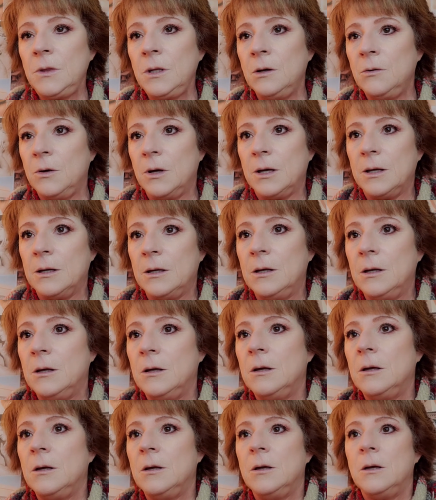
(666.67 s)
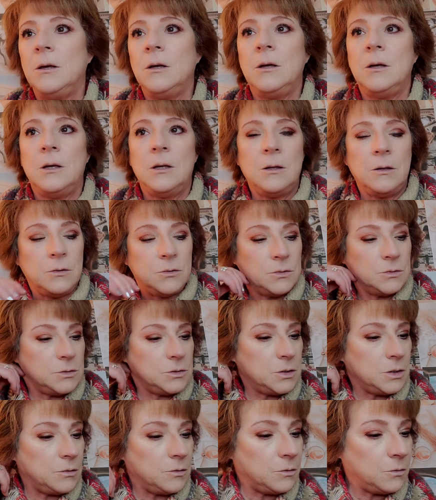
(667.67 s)
Okay,
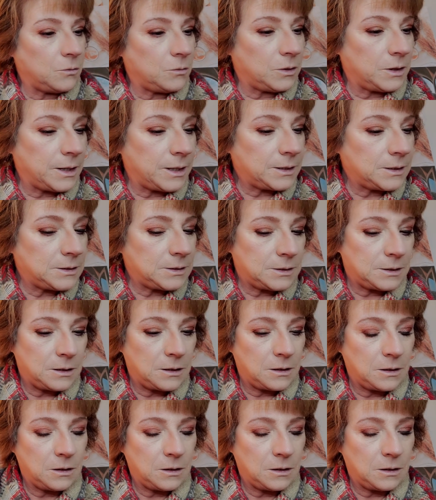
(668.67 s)
so let's